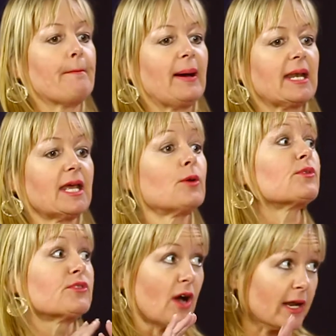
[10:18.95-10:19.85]
but it
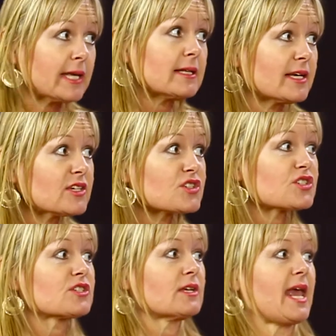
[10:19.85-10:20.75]
was not
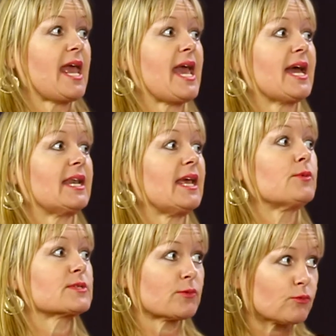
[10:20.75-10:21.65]
English, and it
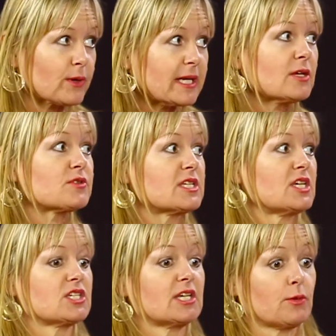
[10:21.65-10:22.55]
was a radio
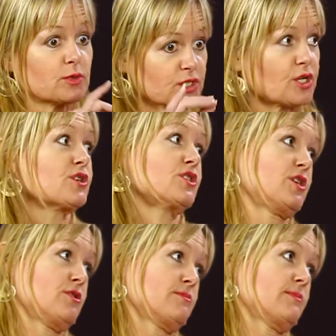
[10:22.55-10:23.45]
station it was turned
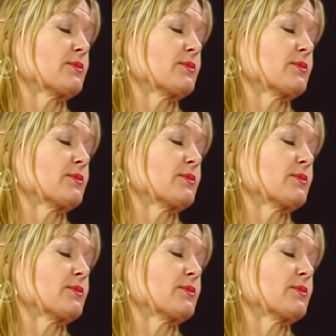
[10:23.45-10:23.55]
to.